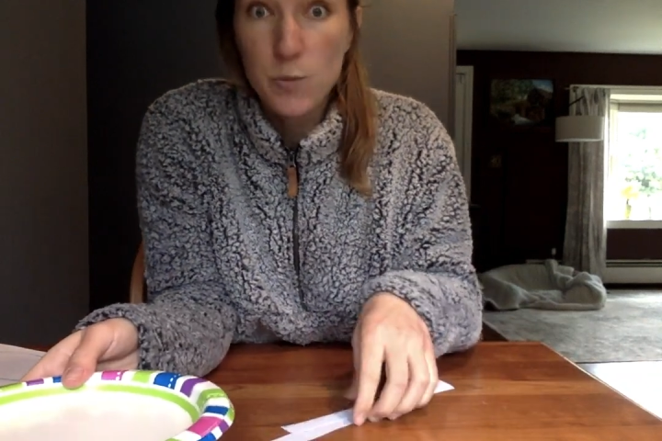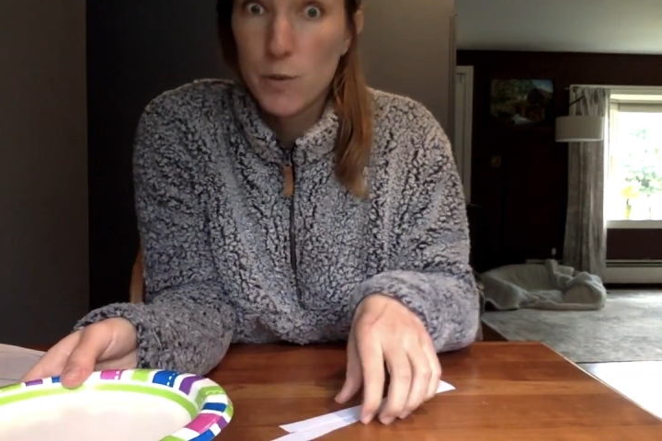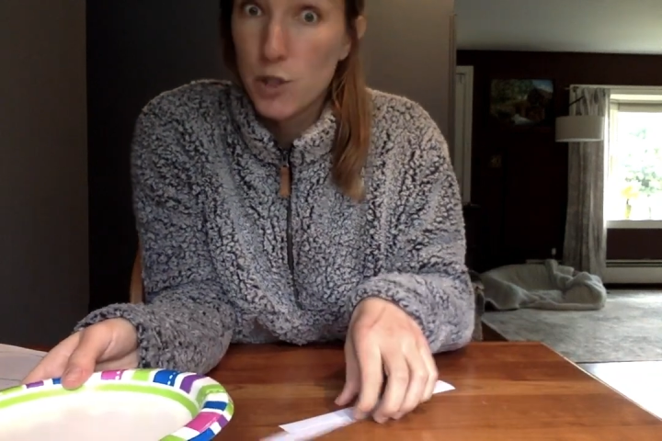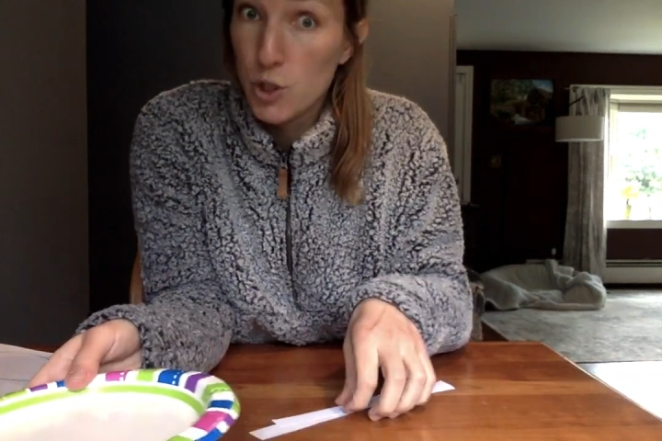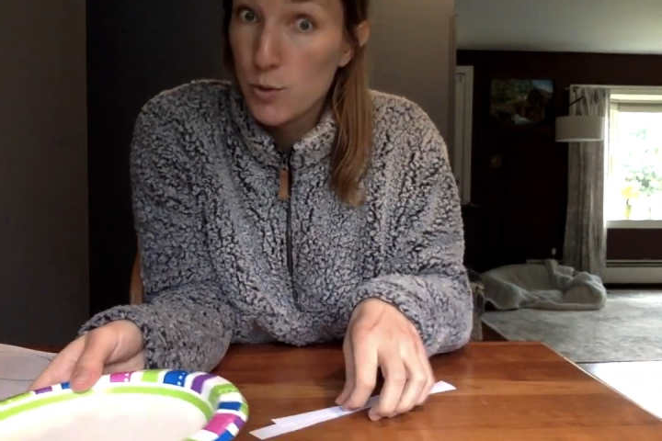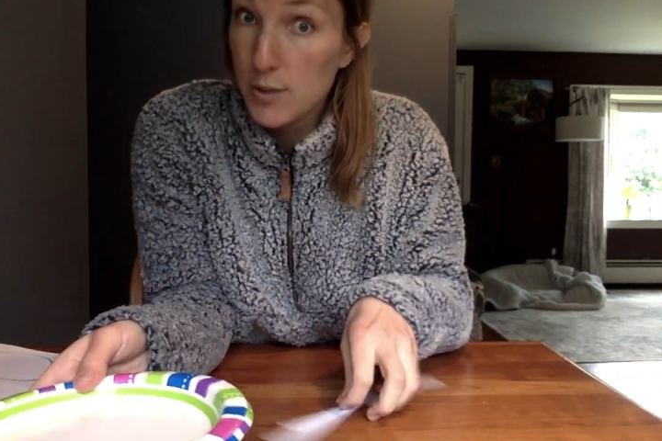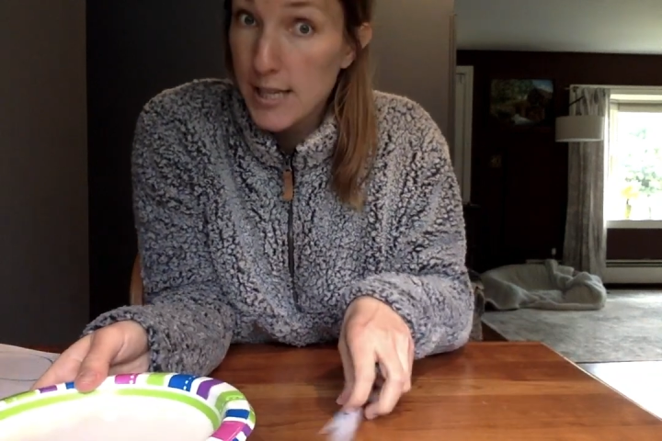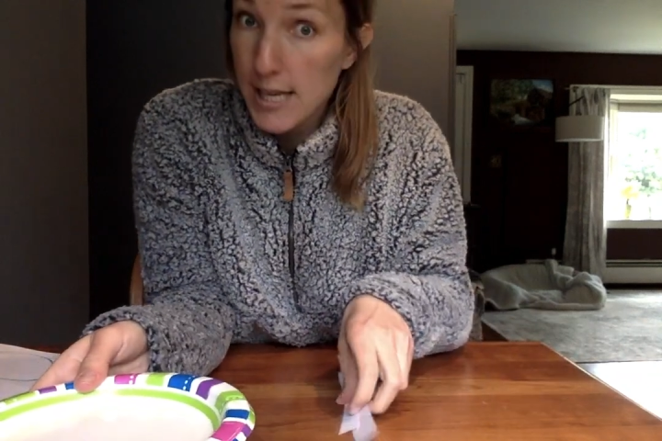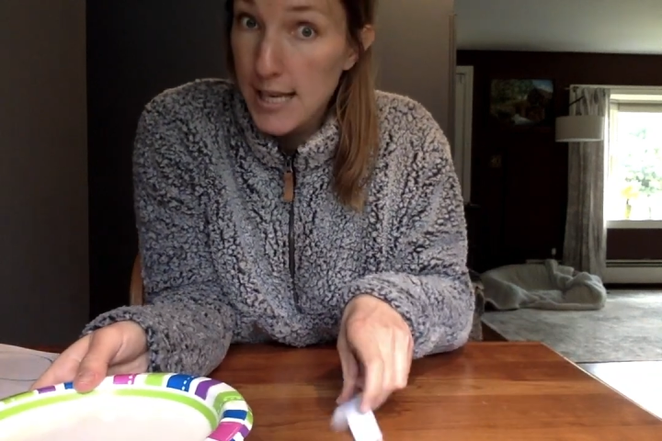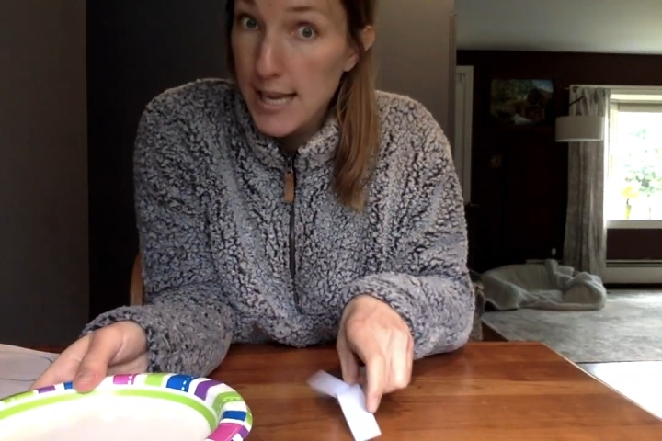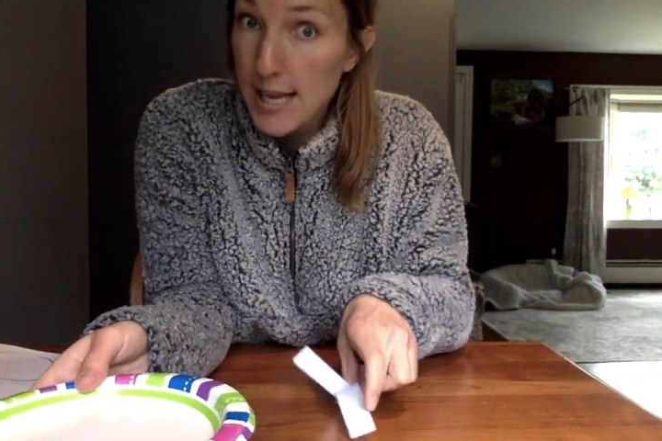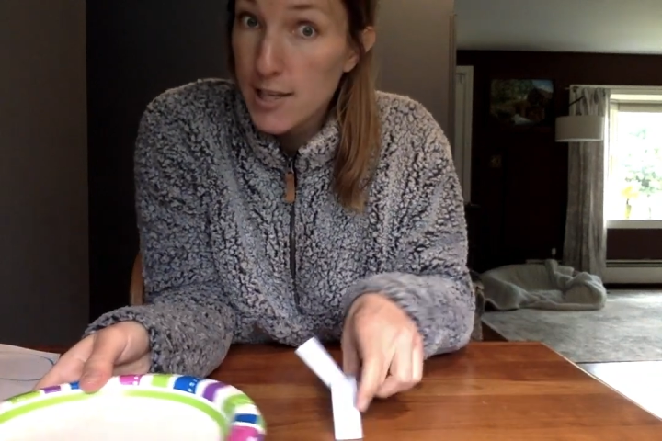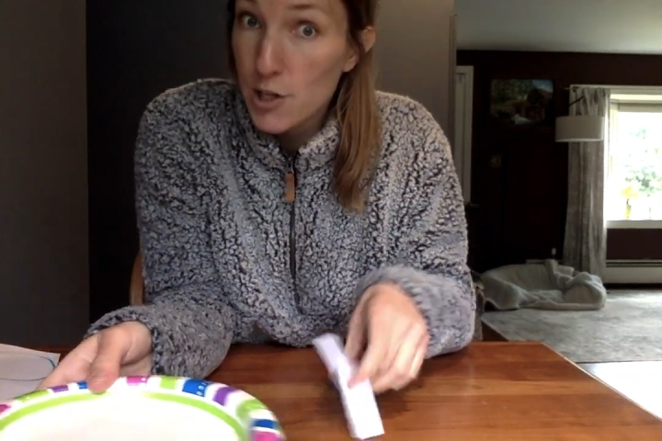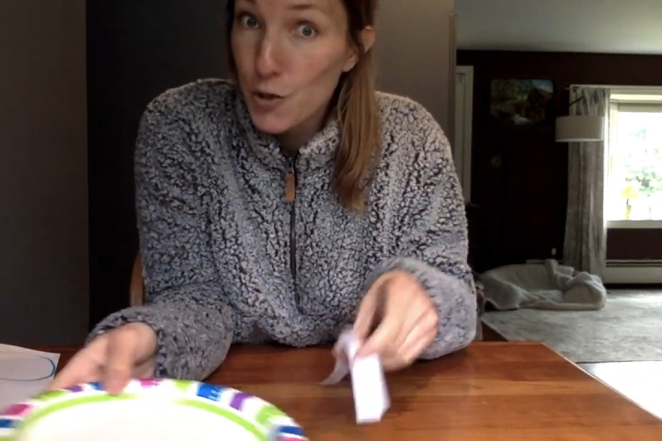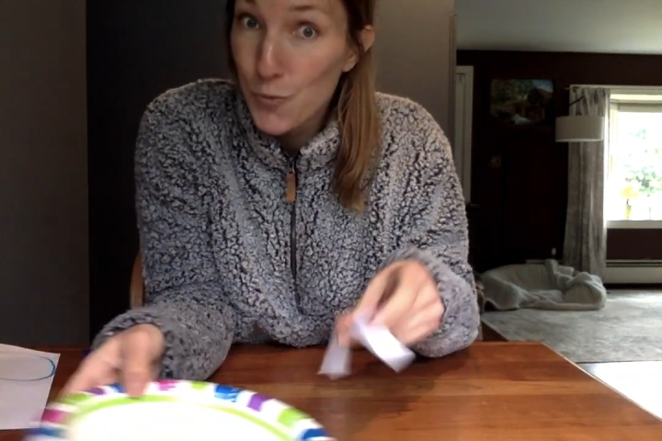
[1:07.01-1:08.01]
which you did
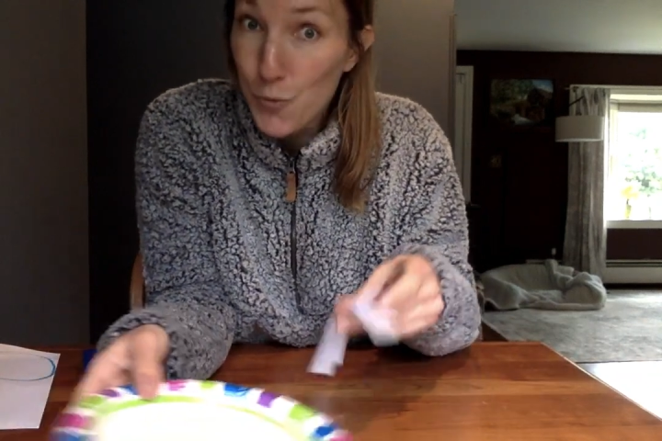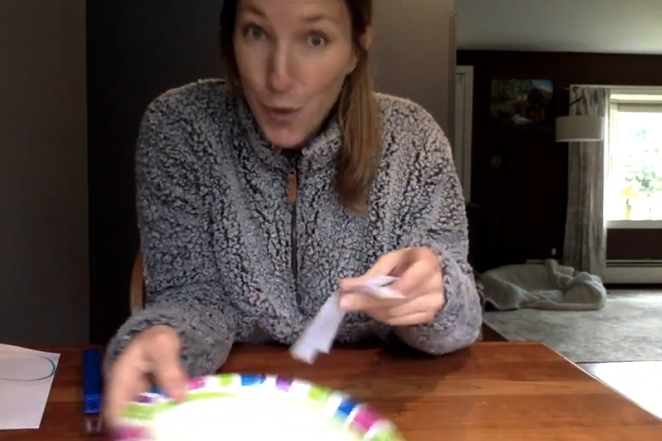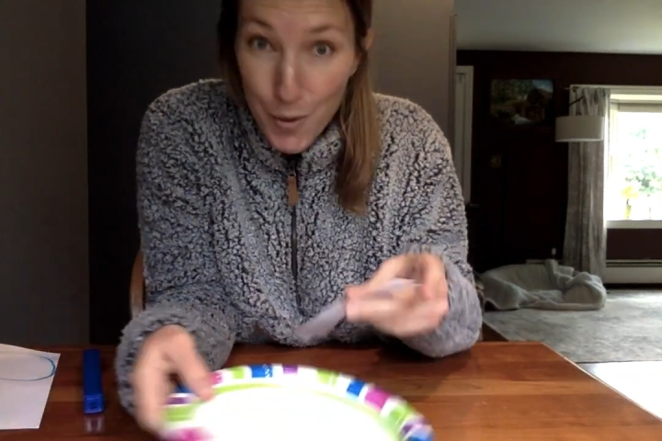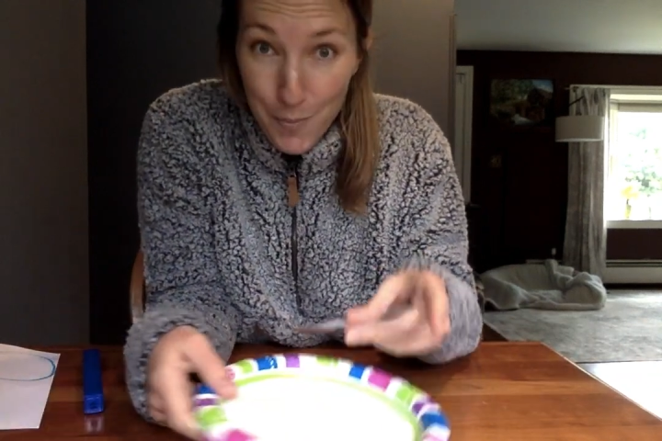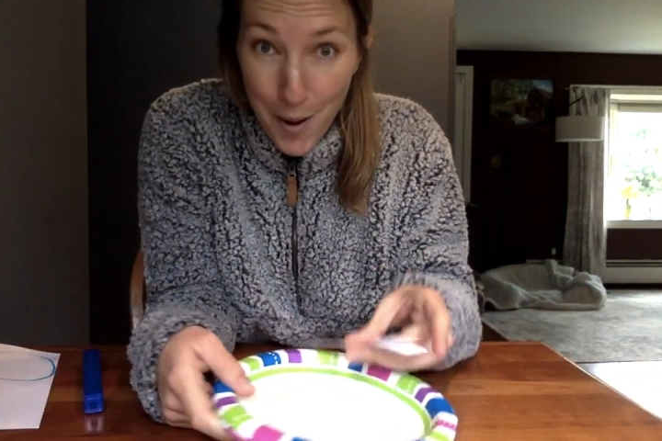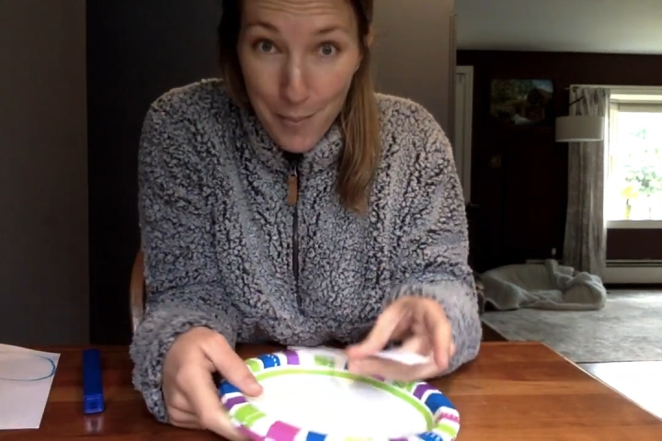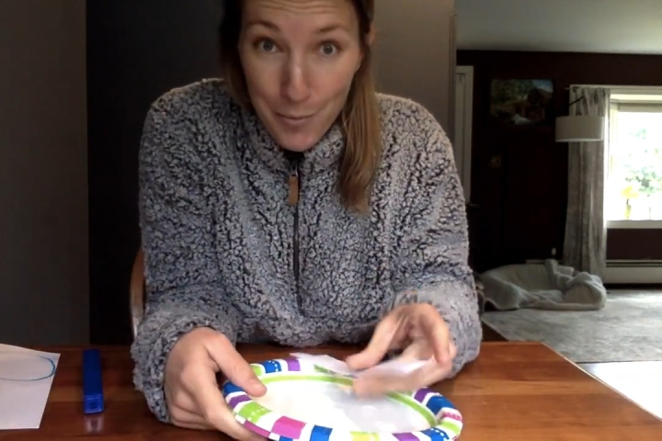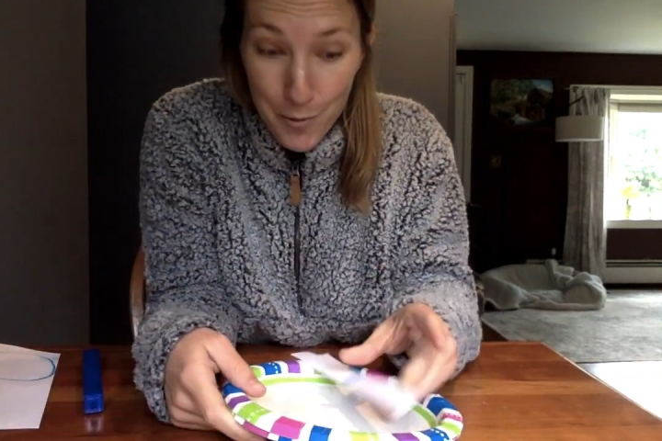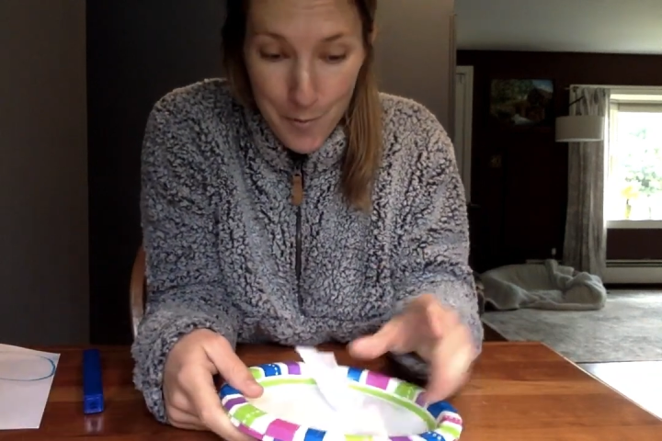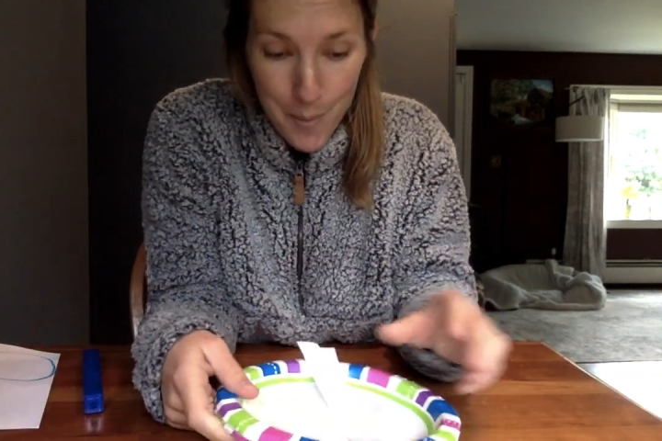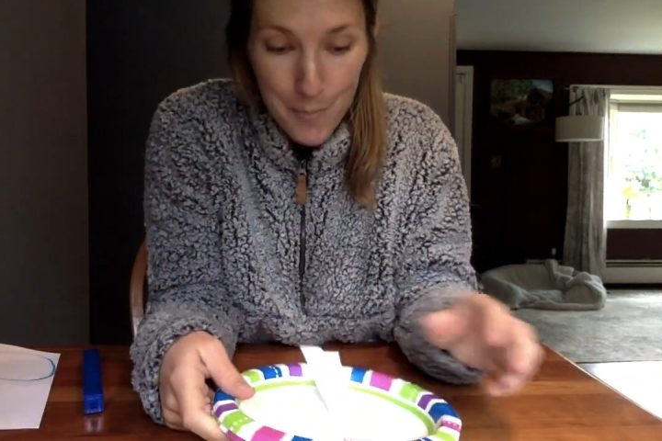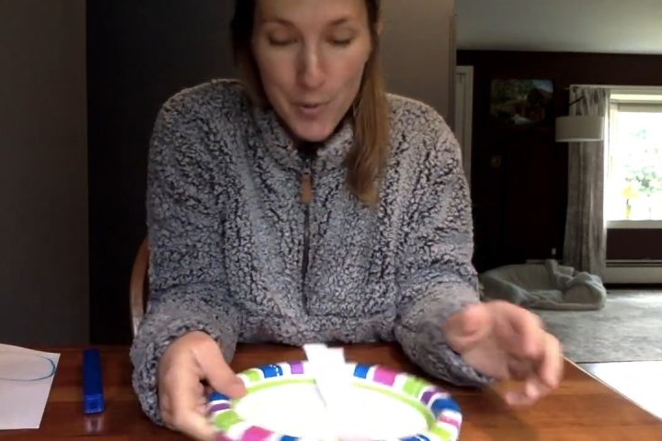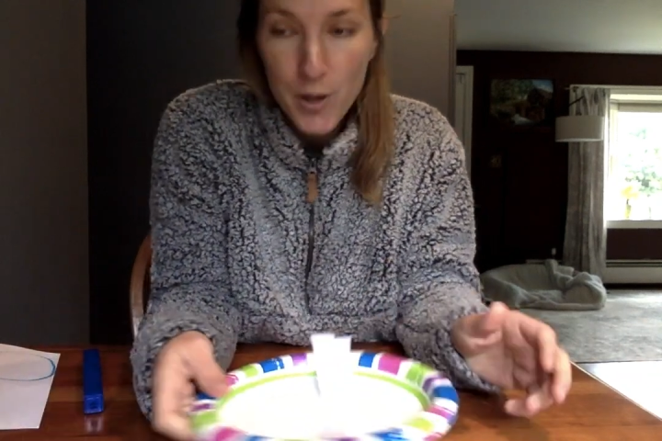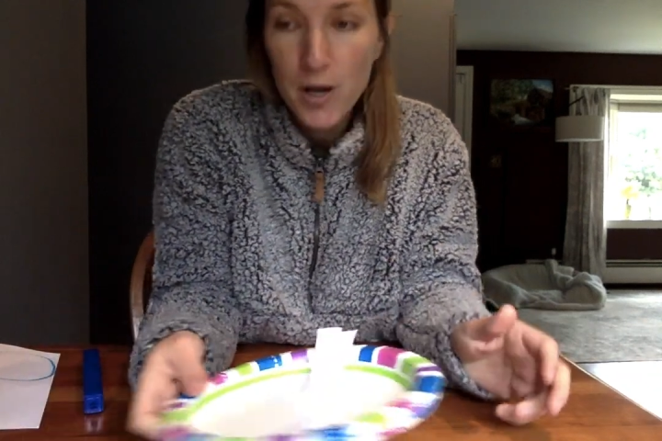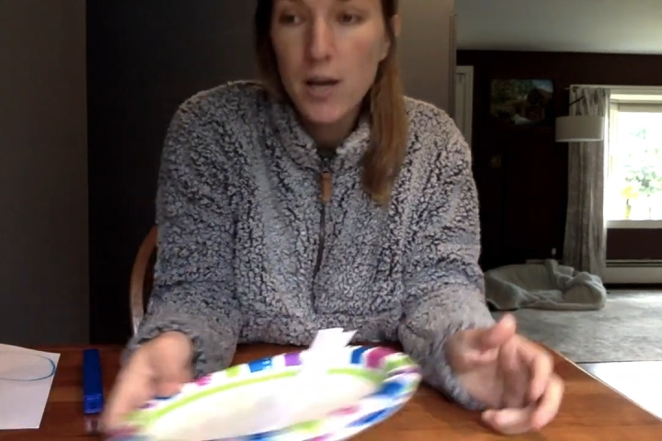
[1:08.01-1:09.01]
in your warm-up.
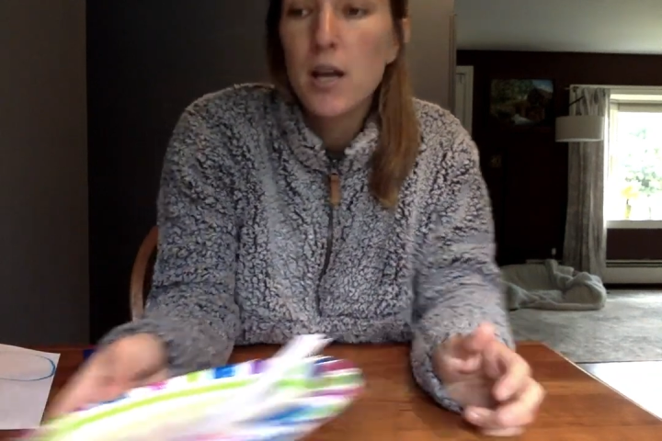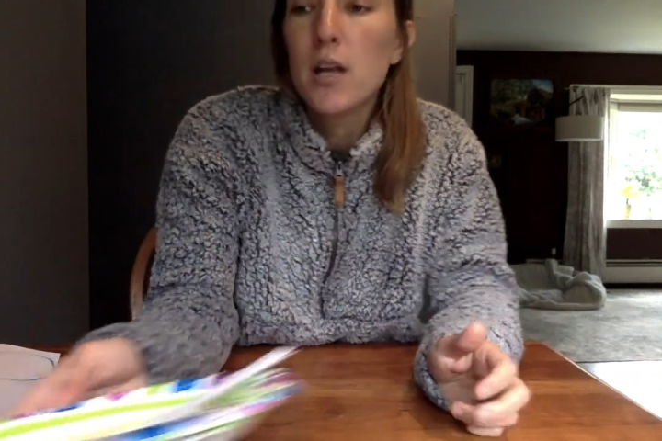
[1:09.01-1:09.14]
Remember?